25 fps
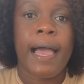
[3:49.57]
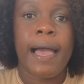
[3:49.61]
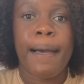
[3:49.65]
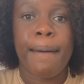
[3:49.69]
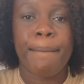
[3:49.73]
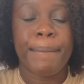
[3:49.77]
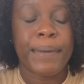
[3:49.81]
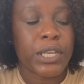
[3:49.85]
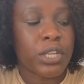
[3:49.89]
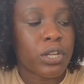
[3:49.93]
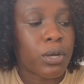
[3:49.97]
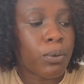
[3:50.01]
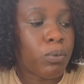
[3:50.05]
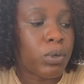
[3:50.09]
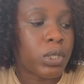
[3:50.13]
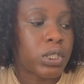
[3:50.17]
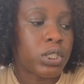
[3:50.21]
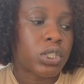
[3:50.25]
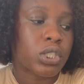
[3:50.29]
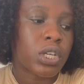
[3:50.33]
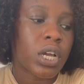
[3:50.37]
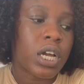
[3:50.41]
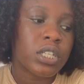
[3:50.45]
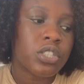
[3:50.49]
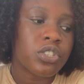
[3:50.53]
Medium risk
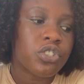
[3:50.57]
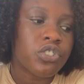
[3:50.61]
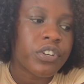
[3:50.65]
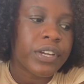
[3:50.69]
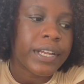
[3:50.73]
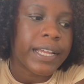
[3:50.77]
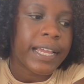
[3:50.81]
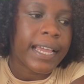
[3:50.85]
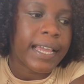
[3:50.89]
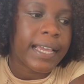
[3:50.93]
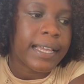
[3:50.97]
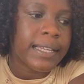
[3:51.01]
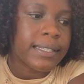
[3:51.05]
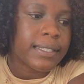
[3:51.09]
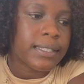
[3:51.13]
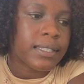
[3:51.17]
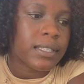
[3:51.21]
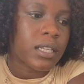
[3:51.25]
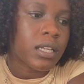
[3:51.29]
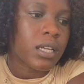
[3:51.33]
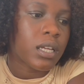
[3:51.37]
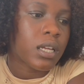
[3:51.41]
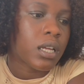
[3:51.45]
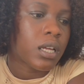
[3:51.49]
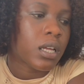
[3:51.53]
countries,
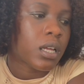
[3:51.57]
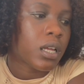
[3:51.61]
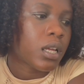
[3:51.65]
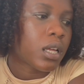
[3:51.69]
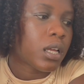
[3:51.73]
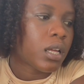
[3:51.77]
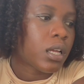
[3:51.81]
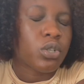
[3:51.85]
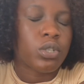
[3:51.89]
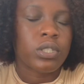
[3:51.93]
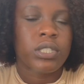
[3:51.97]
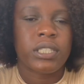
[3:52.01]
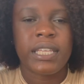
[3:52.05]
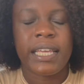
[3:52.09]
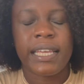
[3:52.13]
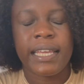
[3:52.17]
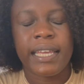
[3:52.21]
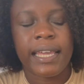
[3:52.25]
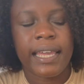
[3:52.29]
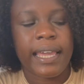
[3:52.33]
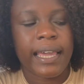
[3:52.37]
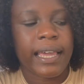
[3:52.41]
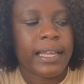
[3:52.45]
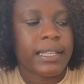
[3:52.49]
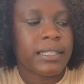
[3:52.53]
so St.
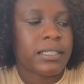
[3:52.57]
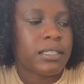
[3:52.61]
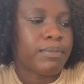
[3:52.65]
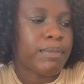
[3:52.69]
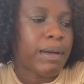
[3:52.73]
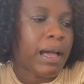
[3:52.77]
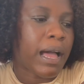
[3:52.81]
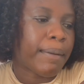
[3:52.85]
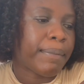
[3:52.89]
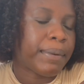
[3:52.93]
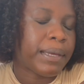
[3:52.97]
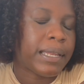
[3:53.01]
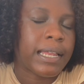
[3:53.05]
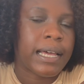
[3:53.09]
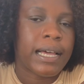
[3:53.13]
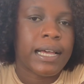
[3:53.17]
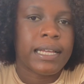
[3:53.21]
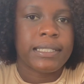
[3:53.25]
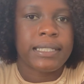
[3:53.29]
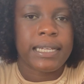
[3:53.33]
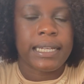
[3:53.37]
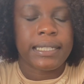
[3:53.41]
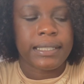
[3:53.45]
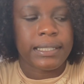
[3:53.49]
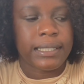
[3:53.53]
Kitts,
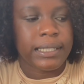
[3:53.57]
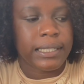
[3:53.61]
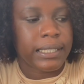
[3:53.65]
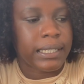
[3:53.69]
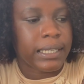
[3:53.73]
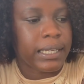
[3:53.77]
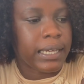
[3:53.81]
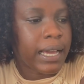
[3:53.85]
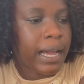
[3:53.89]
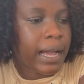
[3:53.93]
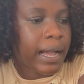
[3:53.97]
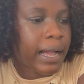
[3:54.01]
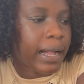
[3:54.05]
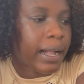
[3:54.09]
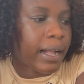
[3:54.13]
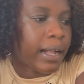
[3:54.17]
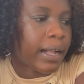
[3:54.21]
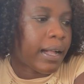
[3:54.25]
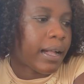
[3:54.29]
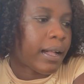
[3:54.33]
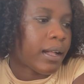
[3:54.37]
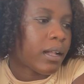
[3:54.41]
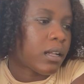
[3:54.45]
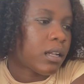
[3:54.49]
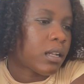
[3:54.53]
Barbados,
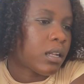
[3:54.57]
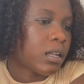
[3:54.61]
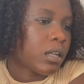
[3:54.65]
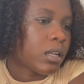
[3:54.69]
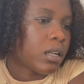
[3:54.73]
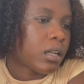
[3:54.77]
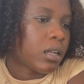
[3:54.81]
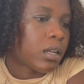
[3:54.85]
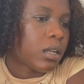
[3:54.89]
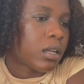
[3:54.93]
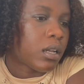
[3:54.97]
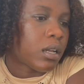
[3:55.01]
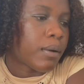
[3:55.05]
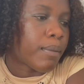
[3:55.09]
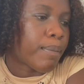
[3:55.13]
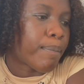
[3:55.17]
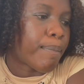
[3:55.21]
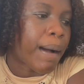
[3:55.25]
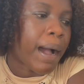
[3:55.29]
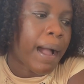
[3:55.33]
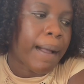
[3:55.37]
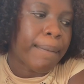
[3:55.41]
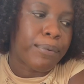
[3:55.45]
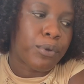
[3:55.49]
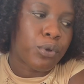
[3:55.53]
Antigua,
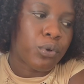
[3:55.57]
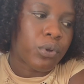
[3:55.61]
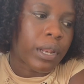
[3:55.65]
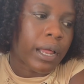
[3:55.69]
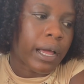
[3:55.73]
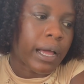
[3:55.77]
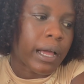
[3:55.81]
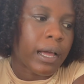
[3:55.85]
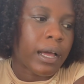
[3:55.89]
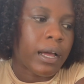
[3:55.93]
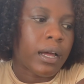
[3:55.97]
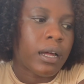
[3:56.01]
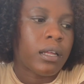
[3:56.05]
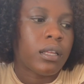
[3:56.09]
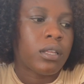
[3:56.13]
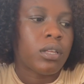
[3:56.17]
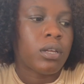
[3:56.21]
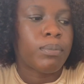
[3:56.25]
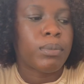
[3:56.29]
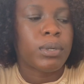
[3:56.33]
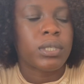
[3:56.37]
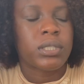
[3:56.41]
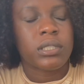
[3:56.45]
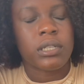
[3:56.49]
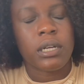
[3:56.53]
Barbuda, you
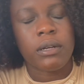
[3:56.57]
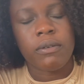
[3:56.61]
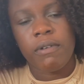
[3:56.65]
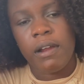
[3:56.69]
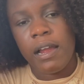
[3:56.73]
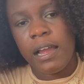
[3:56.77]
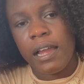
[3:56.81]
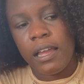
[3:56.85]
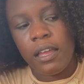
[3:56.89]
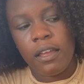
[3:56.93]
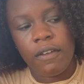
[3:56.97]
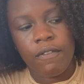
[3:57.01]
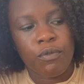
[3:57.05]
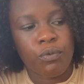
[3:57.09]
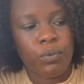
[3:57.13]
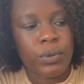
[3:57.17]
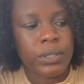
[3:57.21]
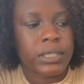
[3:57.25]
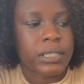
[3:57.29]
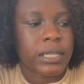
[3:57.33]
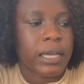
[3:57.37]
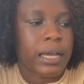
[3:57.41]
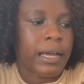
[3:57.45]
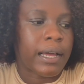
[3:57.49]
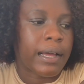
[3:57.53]
must arrive
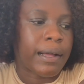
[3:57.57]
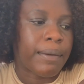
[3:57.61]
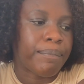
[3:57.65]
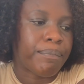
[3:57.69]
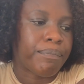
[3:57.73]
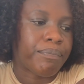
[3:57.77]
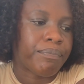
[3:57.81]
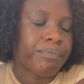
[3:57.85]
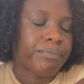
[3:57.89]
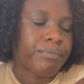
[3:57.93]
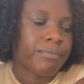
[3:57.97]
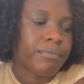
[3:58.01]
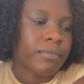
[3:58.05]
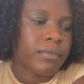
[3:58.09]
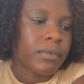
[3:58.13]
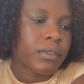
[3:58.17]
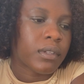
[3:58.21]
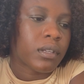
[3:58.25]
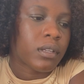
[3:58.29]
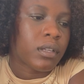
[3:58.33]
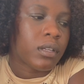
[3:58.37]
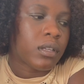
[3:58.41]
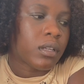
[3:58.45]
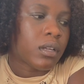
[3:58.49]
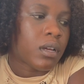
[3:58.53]
with
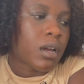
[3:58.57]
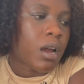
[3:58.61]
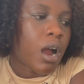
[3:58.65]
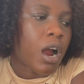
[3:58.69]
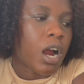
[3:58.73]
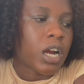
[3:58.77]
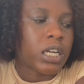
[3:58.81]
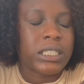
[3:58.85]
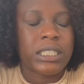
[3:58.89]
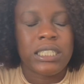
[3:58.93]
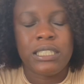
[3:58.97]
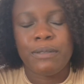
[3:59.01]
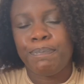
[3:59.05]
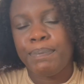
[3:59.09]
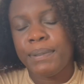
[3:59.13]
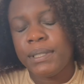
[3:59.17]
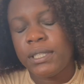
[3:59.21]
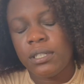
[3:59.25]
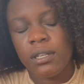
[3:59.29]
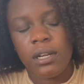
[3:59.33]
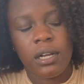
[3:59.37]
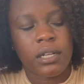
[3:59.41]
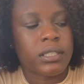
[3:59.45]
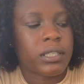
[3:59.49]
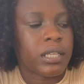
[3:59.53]

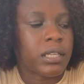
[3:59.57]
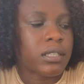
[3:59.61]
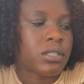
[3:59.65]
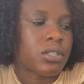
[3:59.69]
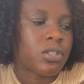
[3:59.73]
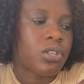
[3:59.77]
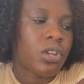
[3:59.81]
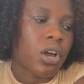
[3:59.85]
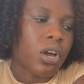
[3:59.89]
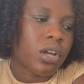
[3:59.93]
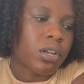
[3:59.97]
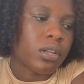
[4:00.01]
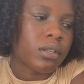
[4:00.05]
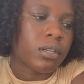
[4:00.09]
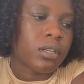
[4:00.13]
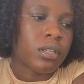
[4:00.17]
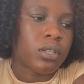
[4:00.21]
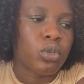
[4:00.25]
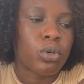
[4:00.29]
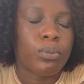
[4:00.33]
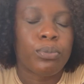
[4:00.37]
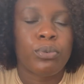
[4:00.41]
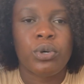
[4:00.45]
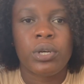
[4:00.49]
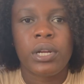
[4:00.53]
RT-PCR test done
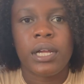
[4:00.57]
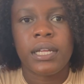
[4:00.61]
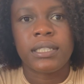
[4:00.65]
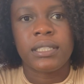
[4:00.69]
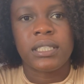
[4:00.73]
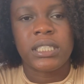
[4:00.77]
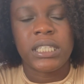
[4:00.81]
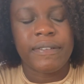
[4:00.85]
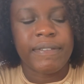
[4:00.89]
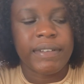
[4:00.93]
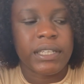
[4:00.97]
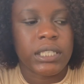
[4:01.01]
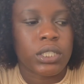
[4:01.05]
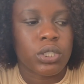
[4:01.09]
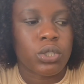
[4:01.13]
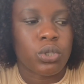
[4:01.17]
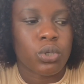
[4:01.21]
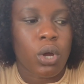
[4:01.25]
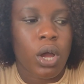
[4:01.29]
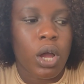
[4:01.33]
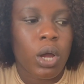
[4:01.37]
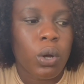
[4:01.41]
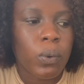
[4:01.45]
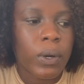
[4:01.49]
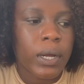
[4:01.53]
no more than 72
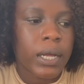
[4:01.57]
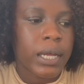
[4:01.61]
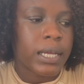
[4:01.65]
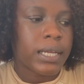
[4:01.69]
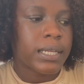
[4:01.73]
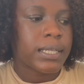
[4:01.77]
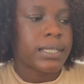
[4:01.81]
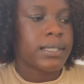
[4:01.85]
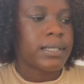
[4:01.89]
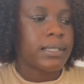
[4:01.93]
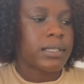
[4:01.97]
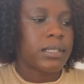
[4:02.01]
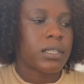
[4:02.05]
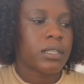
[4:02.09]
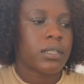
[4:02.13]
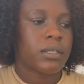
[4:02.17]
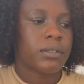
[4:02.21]
hours,